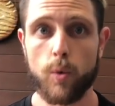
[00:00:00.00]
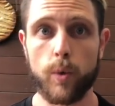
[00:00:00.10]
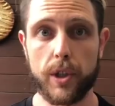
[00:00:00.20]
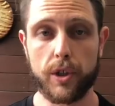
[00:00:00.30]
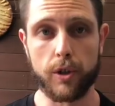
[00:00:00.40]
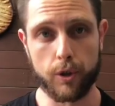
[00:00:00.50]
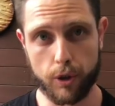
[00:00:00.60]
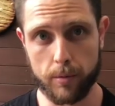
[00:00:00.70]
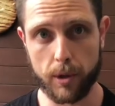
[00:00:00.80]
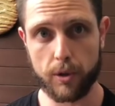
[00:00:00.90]
which
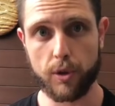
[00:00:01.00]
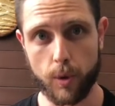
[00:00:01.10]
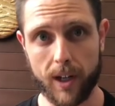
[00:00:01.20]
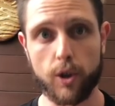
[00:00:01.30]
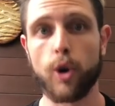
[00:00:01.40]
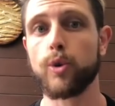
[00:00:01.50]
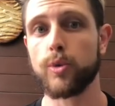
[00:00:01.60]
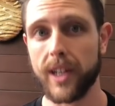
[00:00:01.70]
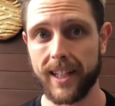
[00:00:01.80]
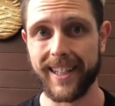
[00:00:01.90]
contributes to our total
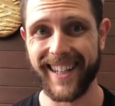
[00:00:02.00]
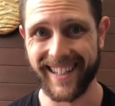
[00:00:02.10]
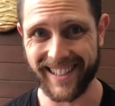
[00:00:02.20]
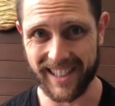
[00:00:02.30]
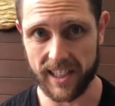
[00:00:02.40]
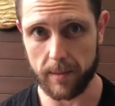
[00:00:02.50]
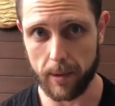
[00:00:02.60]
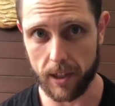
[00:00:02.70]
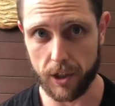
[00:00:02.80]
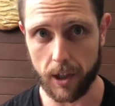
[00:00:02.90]
daily energy
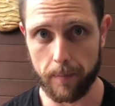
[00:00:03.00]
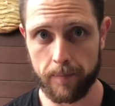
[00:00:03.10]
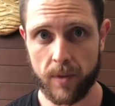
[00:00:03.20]
expenditure.